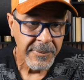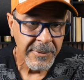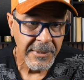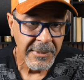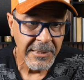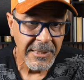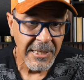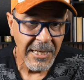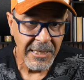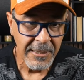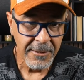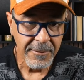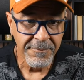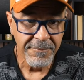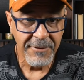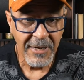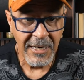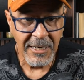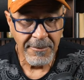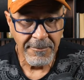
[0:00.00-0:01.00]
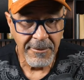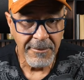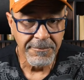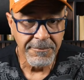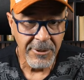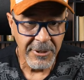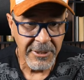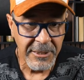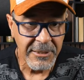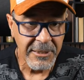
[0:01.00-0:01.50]
Yeah, firemen,
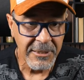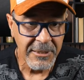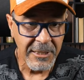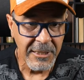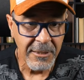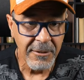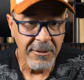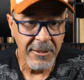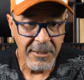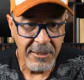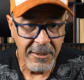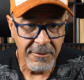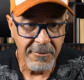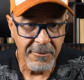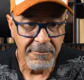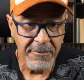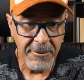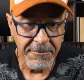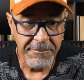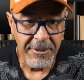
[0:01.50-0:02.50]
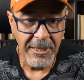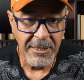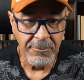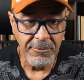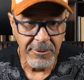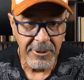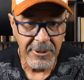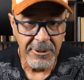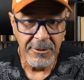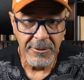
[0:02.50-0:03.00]
police, etc., are government paid
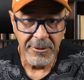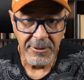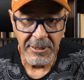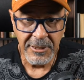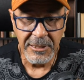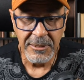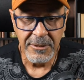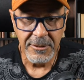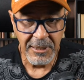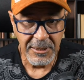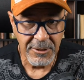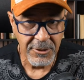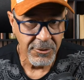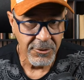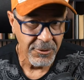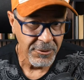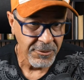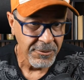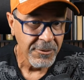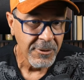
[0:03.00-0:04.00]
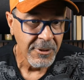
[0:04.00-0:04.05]
workers. Yes, that's true.